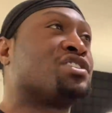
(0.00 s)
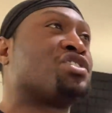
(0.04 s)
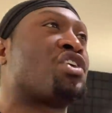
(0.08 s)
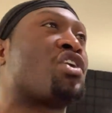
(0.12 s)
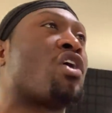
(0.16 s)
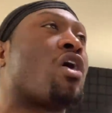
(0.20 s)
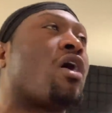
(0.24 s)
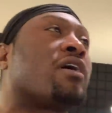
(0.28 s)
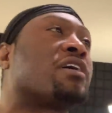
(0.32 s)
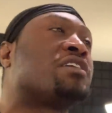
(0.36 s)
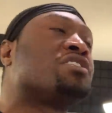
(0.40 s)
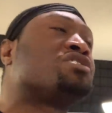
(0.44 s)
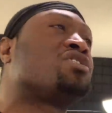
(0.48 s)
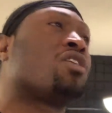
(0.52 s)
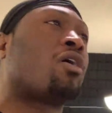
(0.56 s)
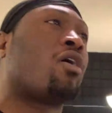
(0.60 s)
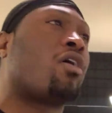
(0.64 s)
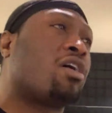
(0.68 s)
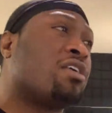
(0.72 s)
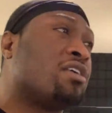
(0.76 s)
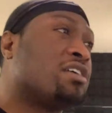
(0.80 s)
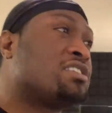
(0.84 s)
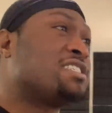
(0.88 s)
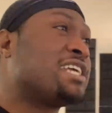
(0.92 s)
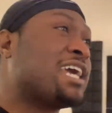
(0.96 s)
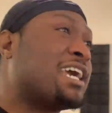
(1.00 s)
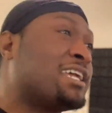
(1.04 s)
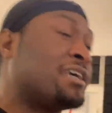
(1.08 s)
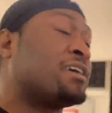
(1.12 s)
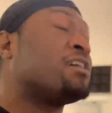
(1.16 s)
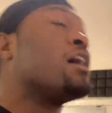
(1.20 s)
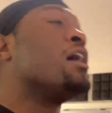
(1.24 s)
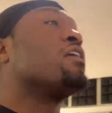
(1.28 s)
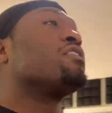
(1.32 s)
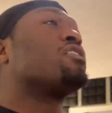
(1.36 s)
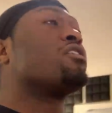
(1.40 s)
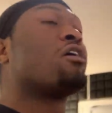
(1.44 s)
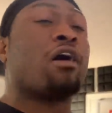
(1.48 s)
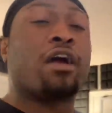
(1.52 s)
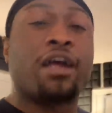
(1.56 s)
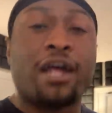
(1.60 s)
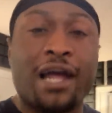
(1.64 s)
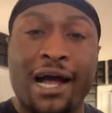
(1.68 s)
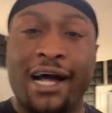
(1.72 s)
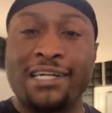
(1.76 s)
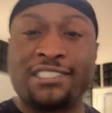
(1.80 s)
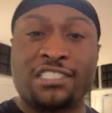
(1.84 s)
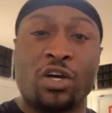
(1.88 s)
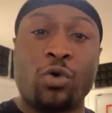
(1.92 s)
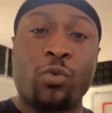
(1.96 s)
so y'all can start understanding there are
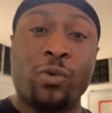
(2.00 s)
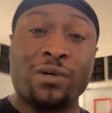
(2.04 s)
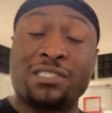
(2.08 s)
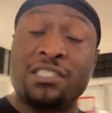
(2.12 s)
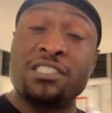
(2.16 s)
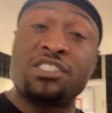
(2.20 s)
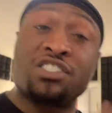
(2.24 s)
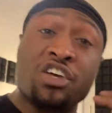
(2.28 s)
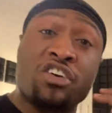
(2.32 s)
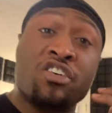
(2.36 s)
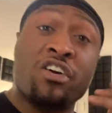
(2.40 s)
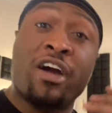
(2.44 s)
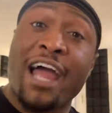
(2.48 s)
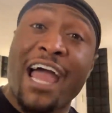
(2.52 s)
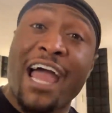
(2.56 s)
consequences to your